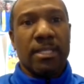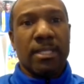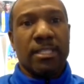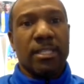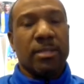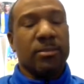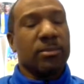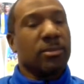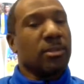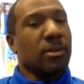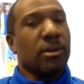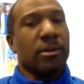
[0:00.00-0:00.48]

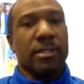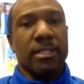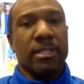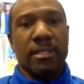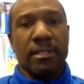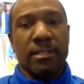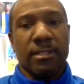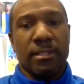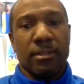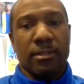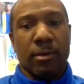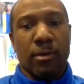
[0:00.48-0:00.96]
teams are already
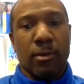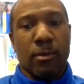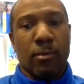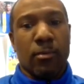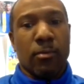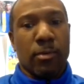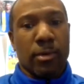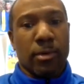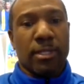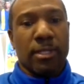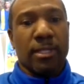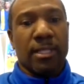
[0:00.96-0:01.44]
going to know
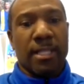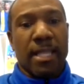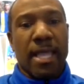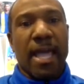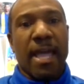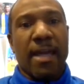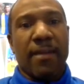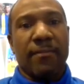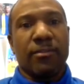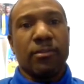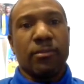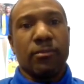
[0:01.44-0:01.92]
we're going to
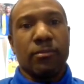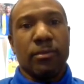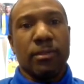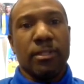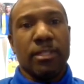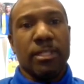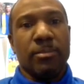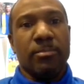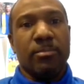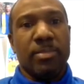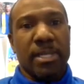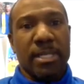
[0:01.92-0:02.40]
have to
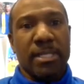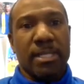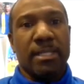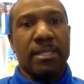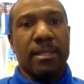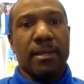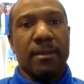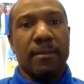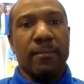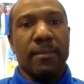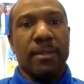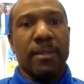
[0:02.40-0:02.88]
really beat
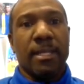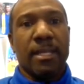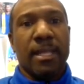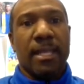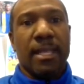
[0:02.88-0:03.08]
them.